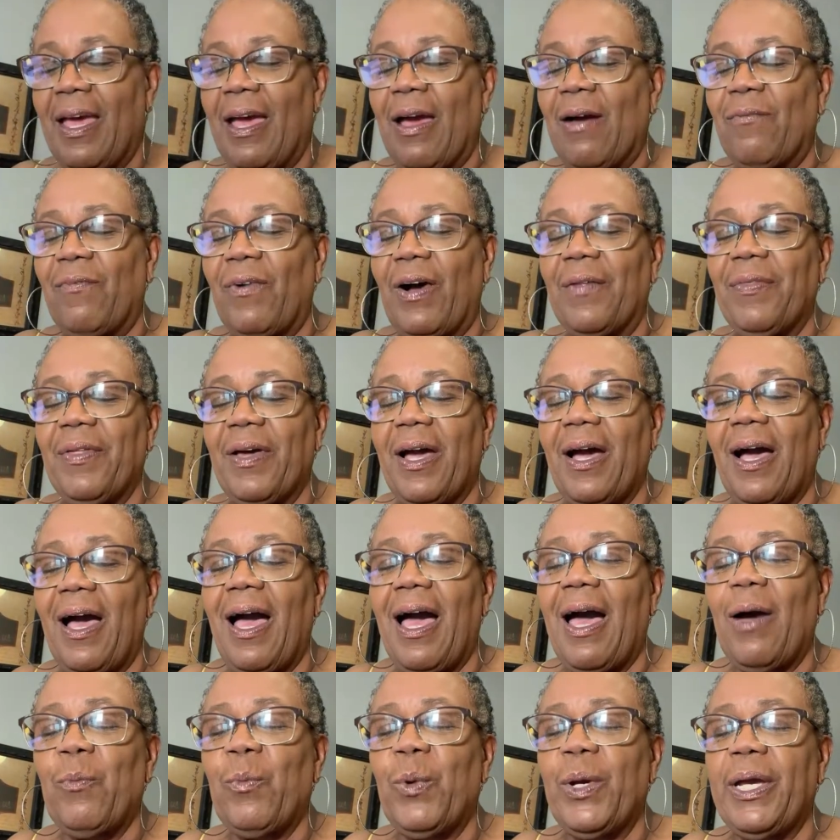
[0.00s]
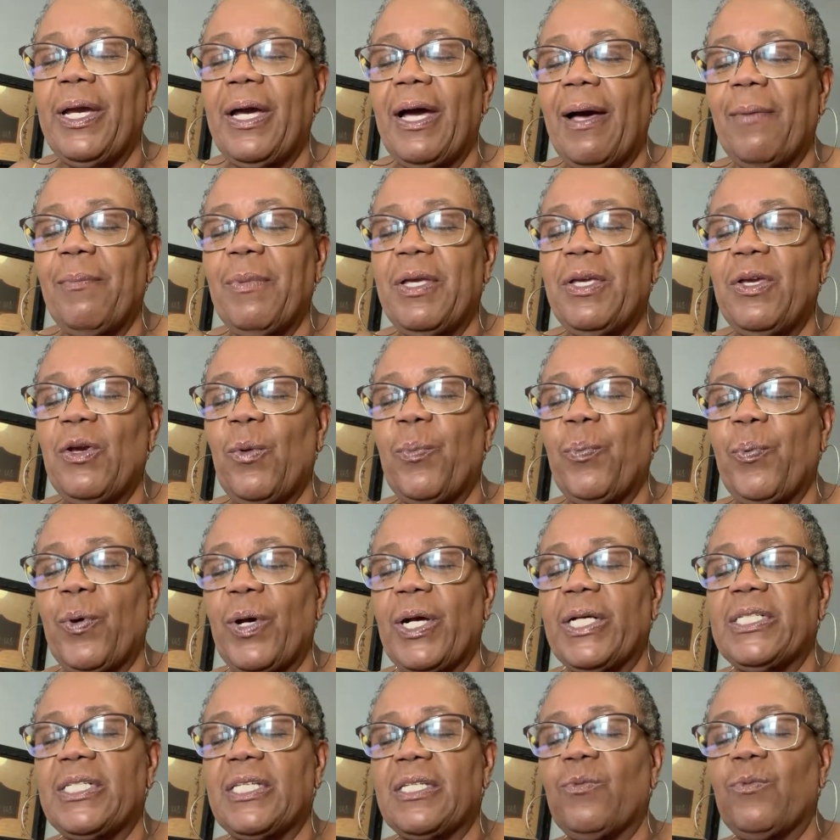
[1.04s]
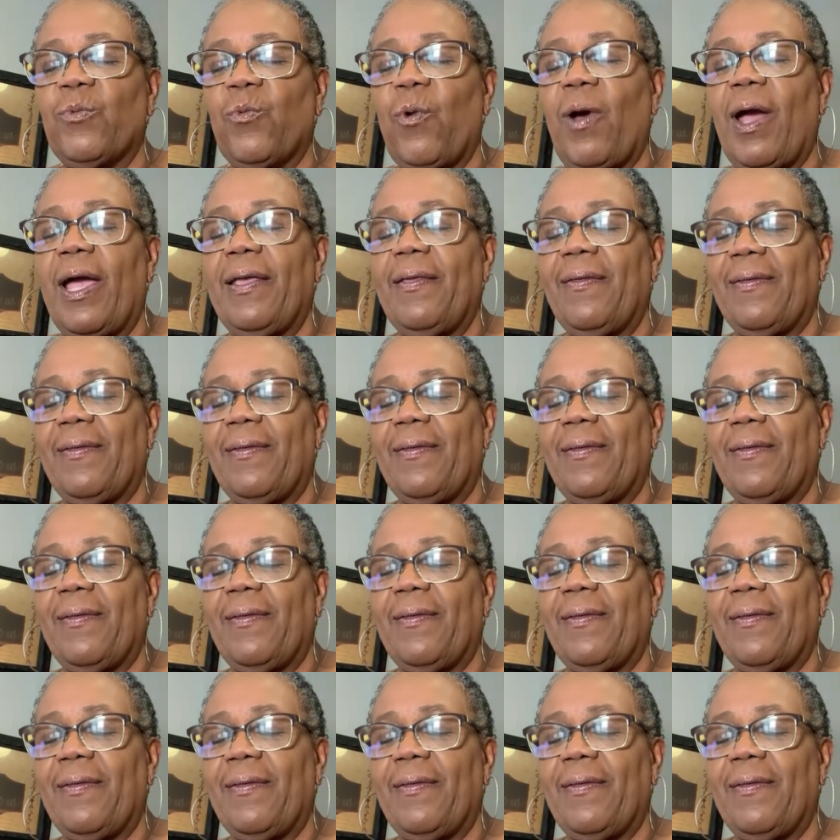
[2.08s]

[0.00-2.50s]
Father God, we come in your presence right